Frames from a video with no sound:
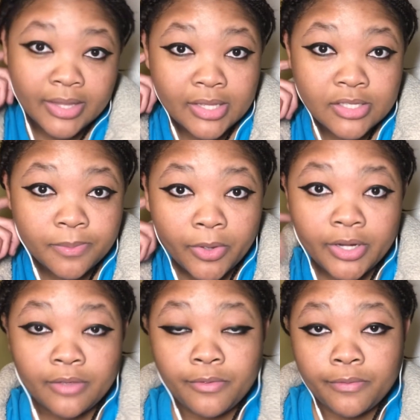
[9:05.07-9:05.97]
this
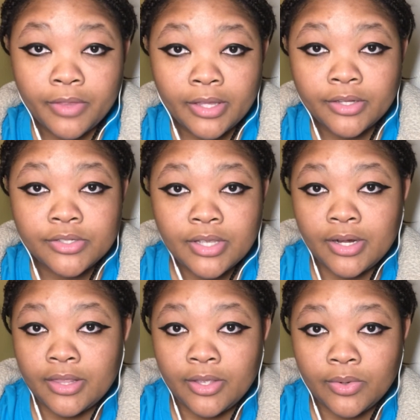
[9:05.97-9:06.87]
point, if you feel like there's
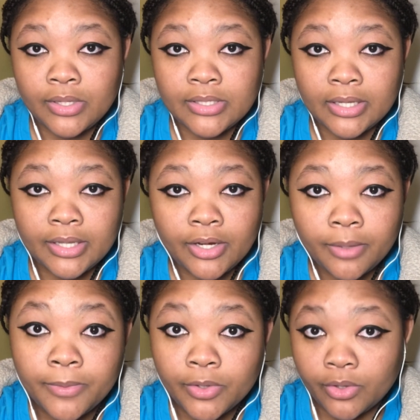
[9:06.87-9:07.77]
anything you need to clean
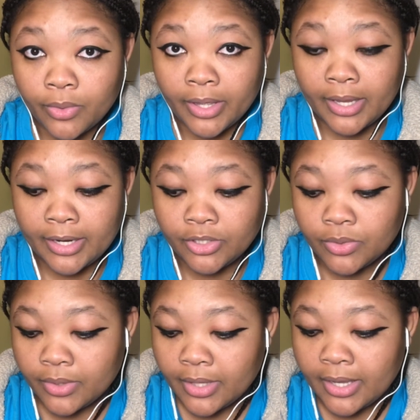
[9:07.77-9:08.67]
up, you could go ahead and
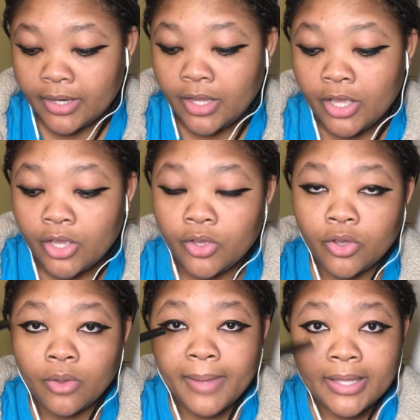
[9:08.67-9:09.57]
do that. You could
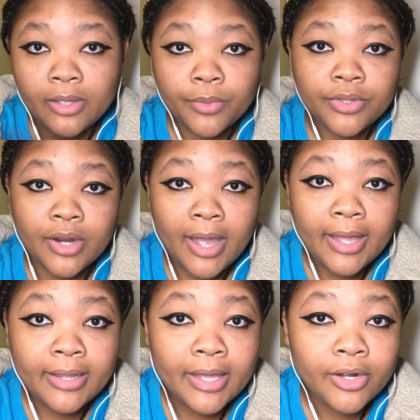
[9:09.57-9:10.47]
go back in with your
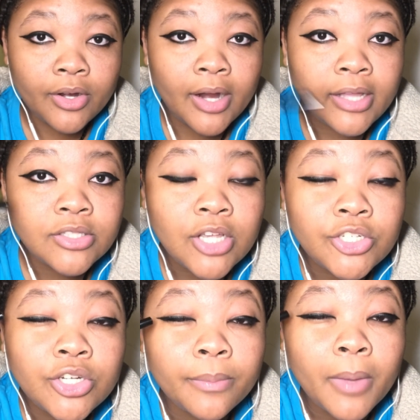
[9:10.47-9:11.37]
eyeliner and
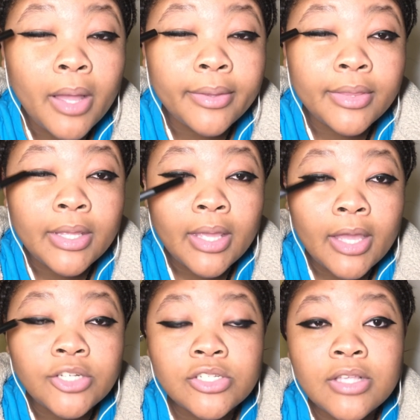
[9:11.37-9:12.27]
touch up on the
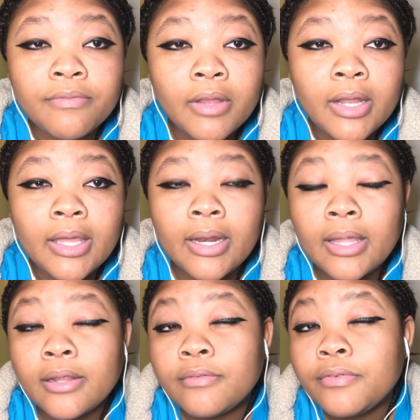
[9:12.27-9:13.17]
edges of the line. I
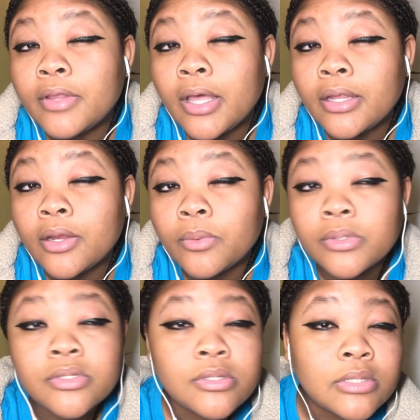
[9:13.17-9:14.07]
didn't feel like there
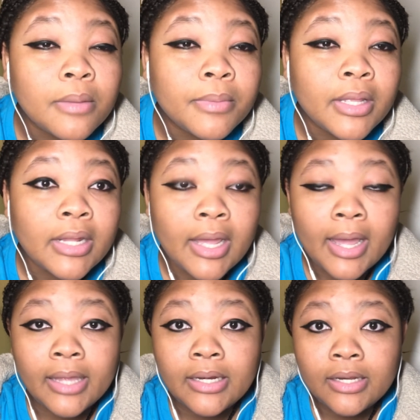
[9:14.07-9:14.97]
was something that
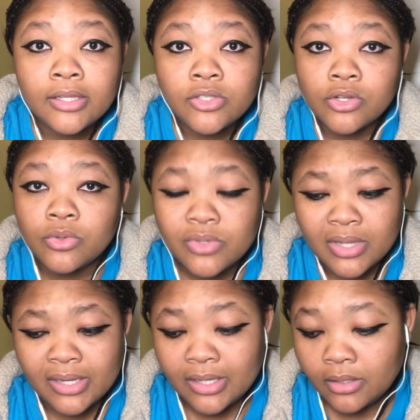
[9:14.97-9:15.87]
I needed to do, so
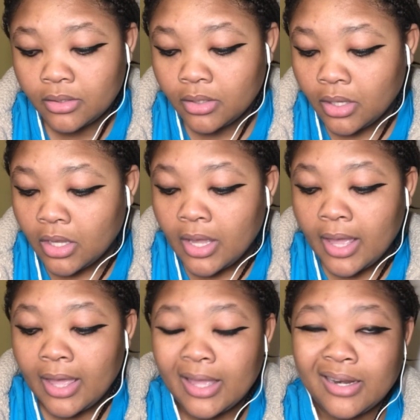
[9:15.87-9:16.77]
I didn't.
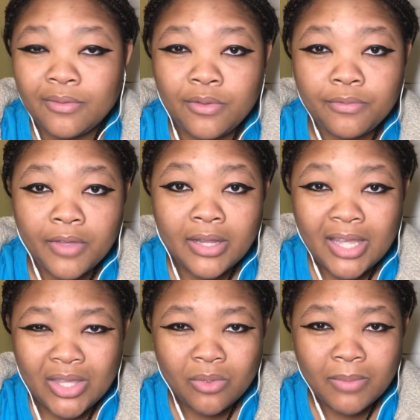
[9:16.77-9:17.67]
And if you felt
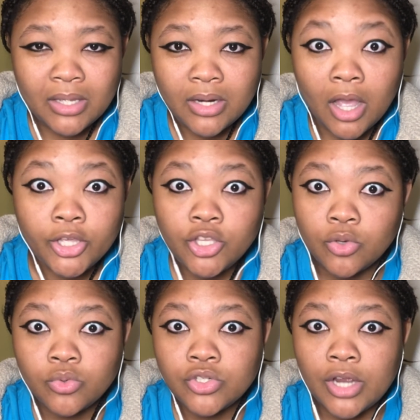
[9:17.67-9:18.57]
like you made a
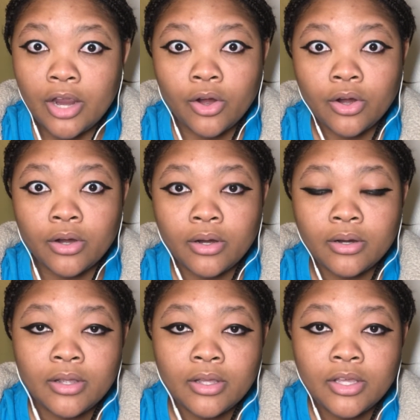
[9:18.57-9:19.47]
huge error,
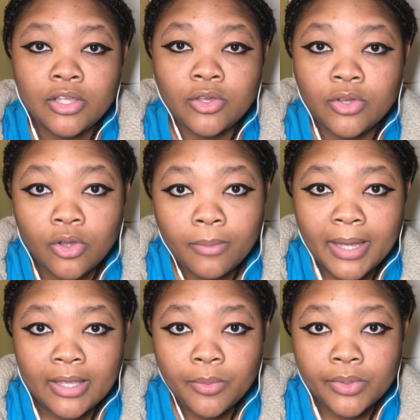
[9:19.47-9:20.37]
you could go
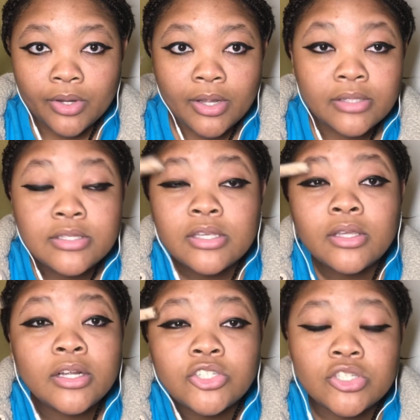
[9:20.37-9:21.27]
back in with your
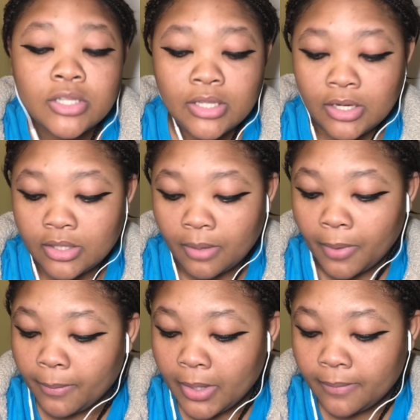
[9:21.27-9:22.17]
concealer and just clean it up
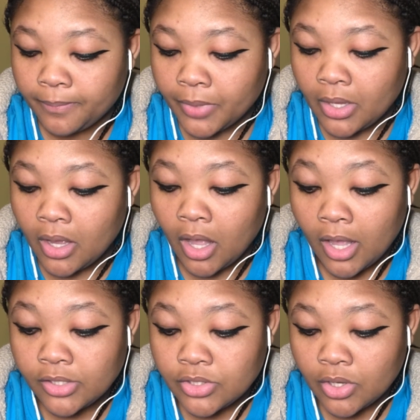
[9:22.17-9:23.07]
a bit.
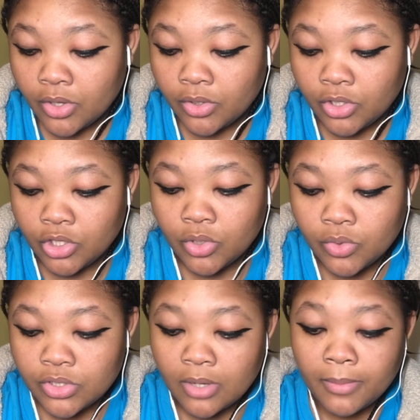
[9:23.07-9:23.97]
Also,
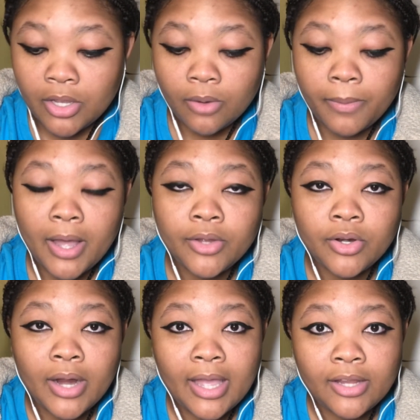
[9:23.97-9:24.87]
use some of your
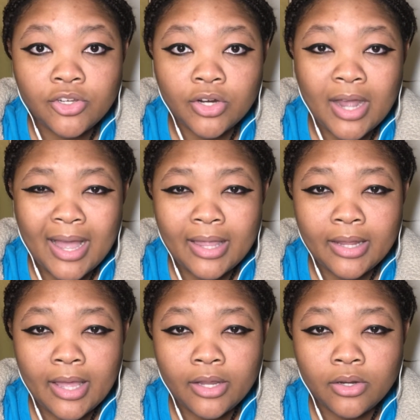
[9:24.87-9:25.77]
powder and your
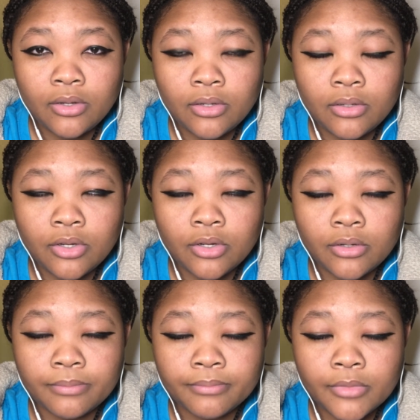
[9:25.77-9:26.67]
eyeline,
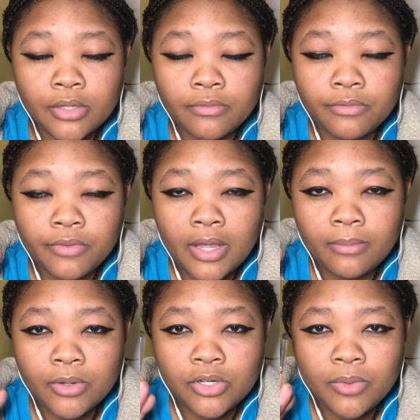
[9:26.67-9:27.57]
your flat
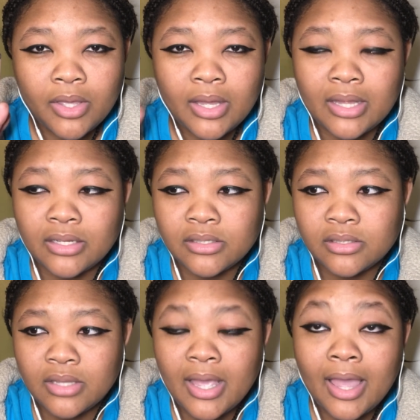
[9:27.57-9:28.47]
brush, what do you call
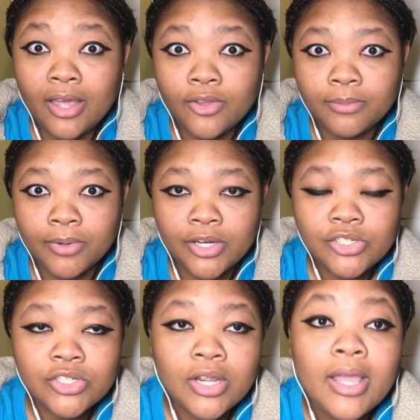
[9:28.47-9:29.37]
this? Angled
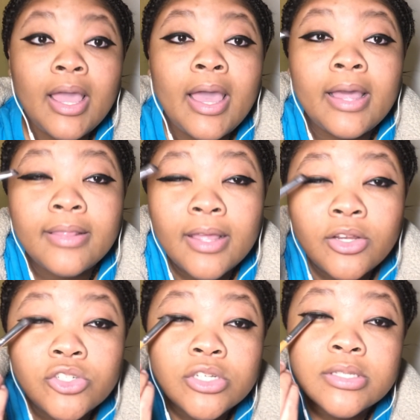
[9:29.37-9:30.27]
brush. And then
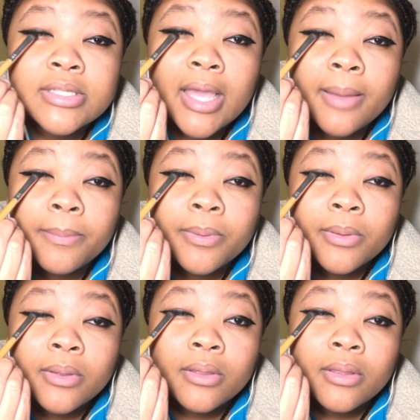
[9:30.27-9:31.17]
you just tap
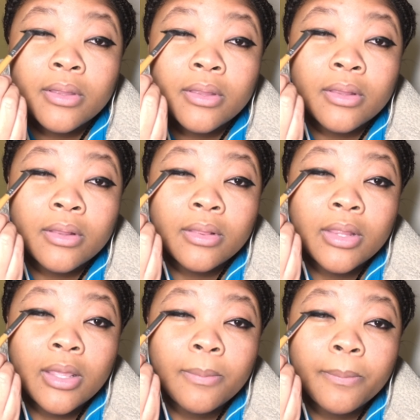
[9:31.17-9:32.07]

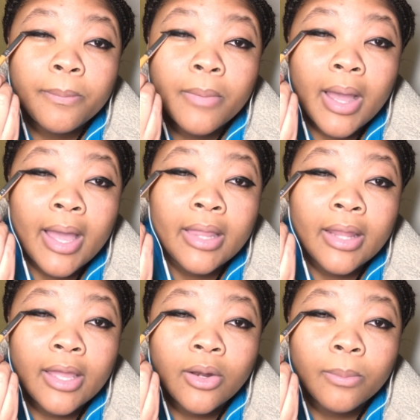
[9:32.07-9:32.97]
the
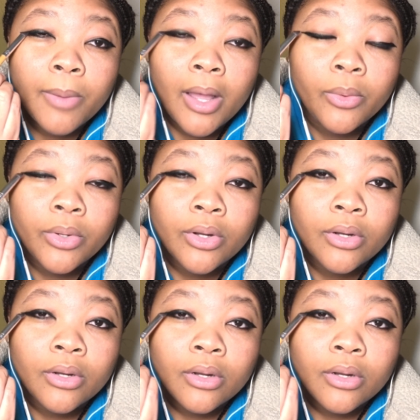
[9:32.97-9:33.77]
eyeliner powder.